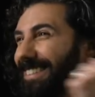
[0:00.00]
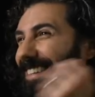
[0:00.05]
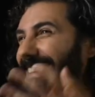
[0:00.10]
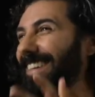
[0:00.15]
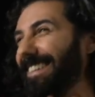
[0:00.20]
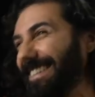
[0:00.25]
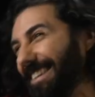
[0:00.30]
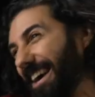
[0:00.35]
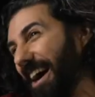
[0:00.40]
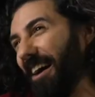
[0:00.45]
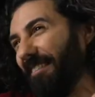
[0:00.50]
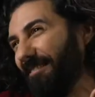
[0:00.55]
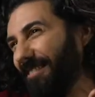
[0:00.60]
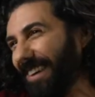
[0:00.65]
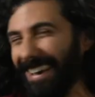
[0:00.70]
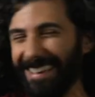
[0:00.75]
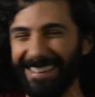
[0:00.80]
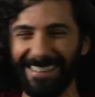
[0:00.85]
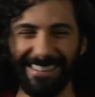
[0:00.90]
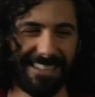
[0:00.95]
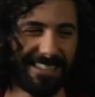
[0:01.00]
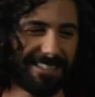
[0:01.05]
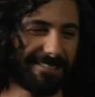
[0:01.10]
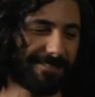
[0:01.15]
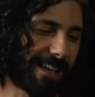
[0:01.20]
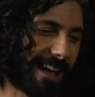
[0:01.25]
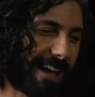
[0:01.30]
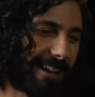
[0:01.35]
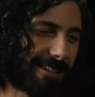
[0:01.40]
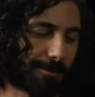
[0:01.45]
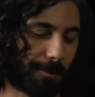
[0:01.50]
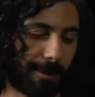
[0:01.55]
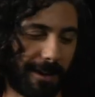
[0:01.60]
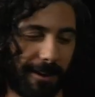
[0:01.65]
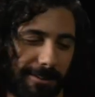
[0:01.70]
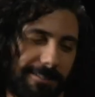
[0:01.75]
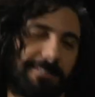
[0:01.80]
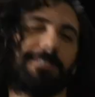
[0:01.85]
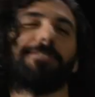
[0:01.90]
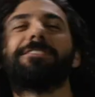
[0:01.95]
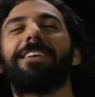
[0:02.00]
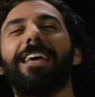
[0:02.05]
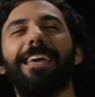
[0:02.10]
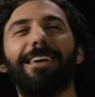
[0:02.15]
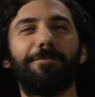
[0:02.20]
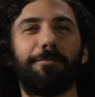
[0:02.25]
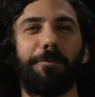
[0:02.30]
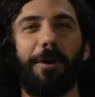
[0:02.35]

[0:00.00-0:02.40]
to condemn, as we also say in